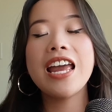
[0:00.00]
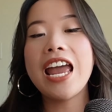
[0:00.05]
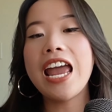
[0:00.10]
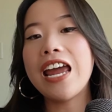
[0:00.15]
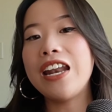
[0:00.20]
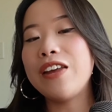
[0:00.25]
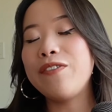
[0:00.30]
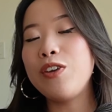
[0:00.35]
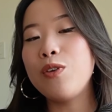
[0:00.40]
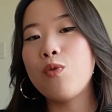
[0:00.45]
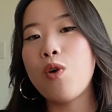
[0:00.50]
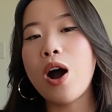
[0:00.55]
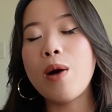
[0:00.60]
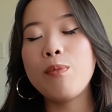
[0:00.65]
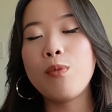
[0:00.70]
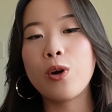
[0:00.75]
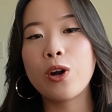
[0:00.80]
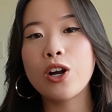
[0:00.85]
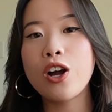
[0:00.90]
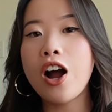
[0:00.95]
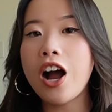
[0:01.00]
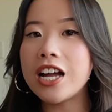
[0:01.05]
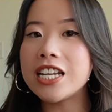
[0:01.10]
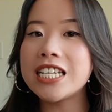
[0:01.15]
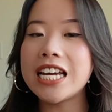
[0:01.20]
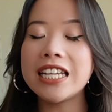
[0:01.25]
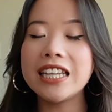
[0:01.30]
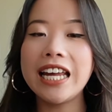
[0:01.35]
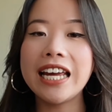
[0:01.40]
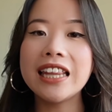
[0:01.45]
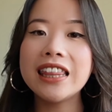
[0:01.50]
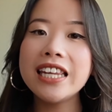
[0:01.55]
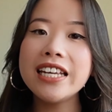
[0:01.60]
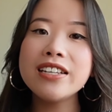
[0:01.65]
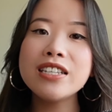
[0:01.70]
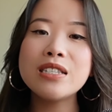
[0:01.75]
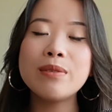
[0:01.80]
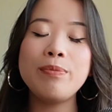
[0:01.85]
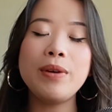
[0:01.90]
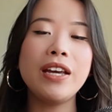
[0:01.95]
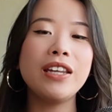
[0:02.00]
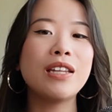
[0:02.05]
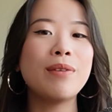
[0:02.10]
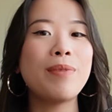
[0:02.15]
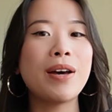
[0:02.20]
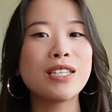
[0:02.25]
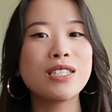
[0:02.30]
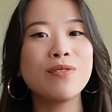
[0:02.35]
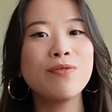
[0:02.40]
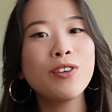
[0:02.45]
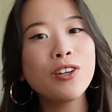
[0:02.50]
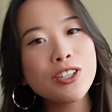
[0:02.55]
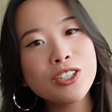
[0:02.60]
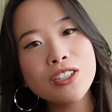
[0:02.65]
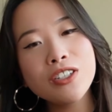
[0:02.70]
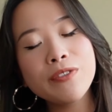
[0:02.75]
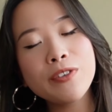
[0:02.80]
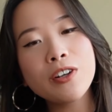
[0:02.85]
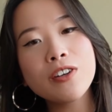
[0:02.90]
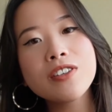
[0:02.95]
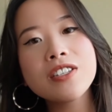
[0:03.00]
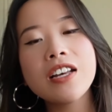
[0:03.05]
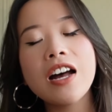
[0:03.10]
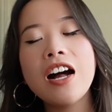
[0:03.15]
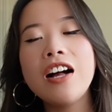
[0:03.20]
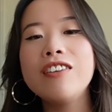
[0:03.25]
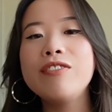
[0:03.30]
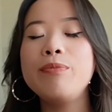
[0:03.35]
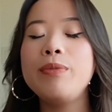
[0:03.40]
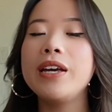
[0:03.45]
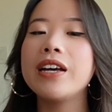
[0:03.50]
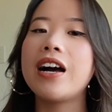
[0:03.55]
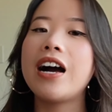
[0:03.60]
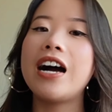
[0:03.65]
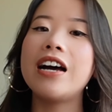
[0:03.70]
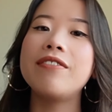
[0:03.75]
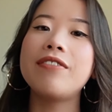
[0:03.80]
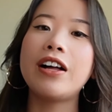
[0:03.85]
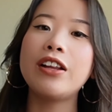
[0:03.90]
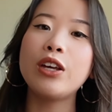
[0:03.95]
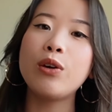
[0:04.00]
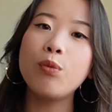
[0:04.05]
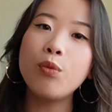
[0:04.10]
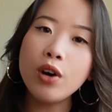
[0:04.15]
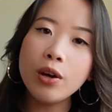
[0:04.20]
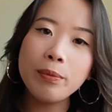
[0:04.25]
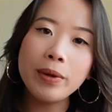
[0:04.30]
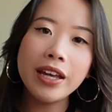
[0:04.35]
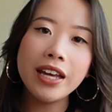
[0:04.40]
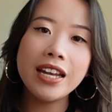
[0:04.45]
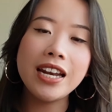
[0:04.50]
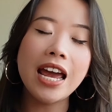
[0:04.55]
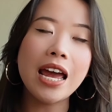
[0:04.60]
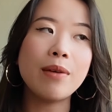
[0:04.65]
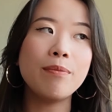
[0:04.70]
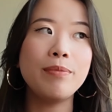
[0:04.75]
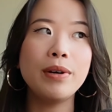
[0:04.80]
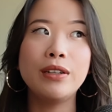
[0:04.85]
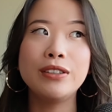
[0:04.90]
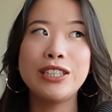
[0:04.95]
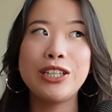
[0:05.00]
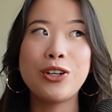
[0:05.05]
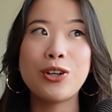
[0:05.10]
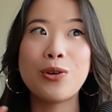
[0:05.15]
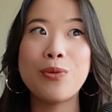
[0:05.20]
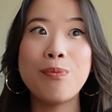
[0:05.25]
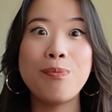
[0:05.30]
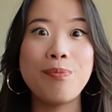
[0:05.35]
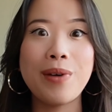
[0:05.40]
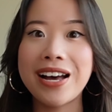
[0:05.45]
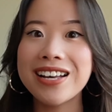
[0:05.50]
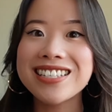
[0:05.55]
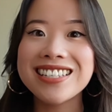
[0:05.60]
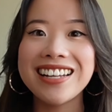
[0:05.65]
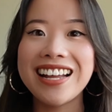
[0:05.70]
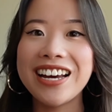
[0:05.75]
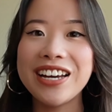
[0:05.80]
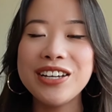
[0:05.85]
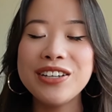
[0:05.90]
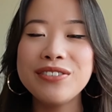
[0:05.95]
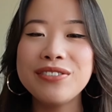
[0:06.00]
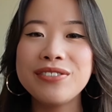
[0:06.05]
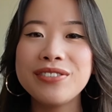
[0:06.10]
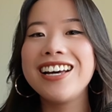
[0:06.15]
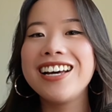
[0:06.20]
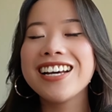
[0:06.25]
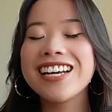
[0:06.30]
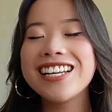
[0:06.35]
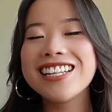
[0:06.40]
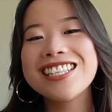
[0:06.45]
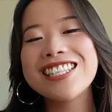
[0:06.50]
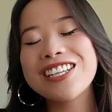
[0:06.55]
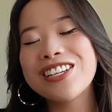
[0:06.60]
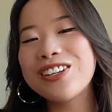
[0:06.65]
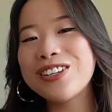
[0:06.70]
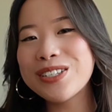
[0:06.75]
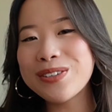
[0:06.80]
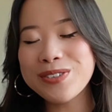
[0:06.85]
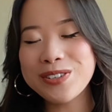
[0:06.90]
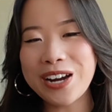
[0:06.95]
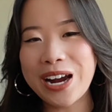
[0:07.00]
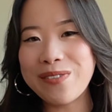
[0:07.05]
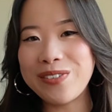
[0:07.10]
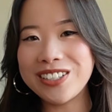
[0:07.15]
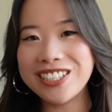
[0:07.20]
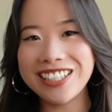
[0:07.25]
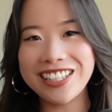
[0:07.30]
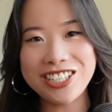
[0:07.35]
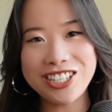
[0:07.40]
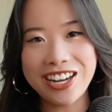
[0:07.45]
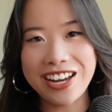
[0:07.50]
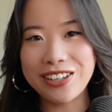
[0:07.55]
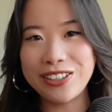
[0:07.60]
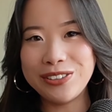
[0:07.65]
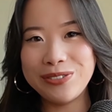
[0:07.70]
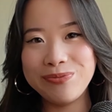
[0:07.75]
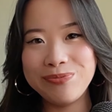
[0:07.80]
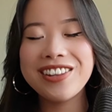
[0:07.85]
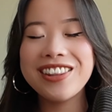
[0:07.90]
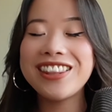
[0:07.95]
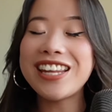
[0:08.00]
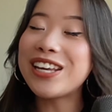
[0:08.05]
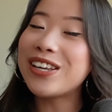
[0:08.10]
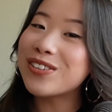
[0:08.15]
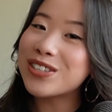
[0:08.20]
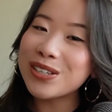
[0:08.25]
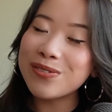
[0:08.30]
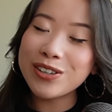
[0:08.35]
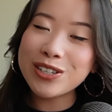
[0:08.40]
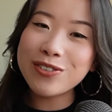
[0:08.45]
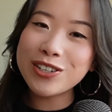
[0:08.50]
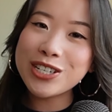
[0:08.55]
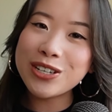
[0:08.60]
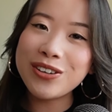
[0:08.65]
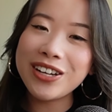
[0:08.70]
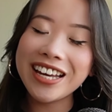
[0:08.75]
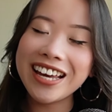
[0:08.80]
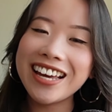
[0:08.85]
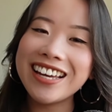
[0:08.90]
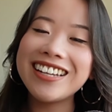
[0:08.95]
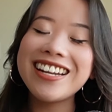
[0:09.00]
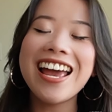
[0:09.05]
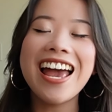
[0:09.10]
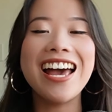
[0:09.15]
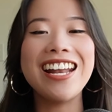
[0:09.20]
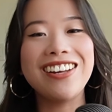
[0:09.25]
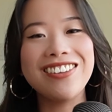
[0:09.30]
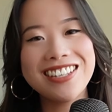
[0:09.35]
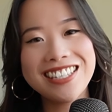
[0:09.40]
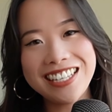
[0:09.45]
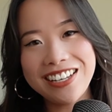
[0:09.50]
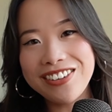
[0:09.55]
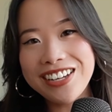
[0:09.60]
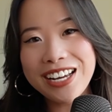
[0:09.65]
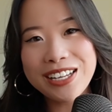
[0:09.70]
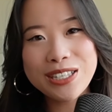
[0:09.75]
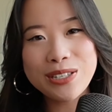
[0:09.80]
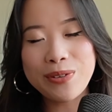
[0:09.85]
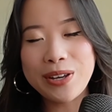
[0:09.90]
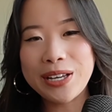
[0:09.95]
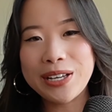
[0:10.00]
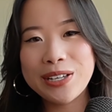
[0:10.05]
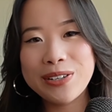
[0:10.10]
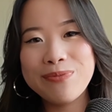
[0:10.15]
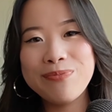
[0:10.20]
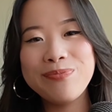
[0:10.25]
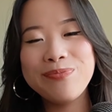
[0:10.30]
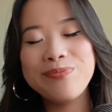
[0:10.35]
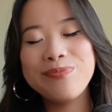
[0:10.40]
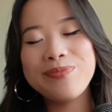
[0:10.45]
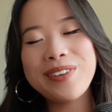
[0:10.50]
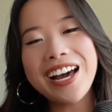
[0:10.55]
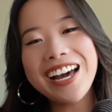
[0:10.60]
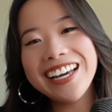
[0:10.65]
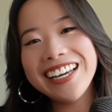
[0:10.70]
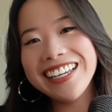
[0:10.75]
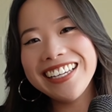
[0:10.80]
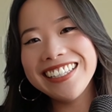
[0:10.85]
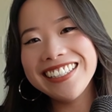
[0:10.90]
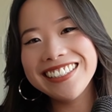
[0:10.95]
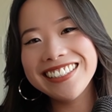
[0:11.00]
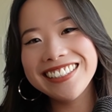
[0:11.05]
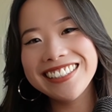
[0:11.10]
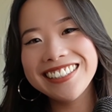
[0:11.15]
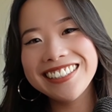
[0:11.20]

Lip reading: And if you want more content like this, being the best version of yourself, being a high-value woman, and building your best life, consider subscribing to the channel. Thank you so much for tuning in, and I'll see you next week. Bye!